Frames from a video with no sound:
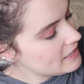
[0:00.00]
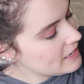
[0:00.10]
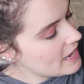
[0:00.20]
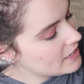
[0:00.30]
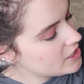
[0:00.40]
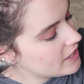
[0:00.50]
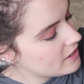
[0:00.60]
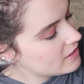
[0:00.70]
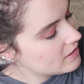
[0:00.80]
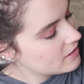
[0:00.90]
the
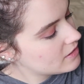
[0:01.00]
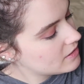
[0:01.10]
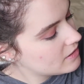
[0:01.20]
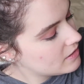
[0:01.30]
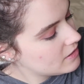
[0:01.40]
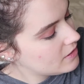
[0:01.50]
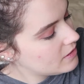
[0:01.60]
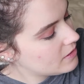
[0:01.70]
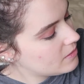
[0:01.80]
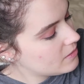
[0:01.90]
edging
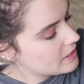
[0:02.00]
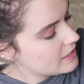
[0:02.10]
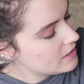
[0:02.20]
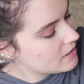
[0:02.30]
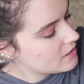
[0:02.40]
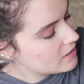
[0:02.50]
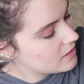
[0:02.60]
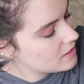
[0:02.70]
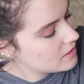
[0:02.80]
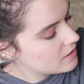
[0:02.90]
on it,
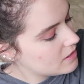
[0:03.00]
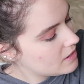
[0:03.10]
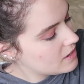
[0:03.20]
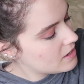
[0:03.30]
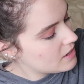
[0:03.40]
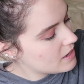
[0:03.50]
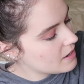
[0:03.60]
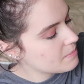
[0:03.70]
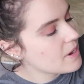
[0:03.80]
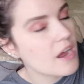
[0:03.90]
and
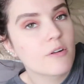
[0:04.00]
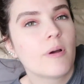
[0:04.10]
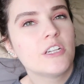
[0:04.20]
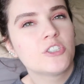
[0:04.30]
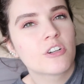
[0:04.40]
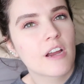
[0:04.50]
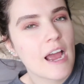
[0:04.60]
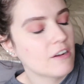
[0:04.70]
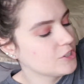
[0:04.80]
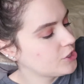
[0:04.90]
I'm not quite sure
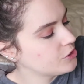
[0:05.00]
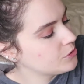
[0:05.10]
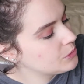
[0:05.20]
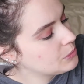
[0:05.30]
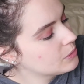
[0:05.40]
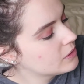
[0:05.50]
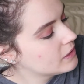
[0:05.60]
how to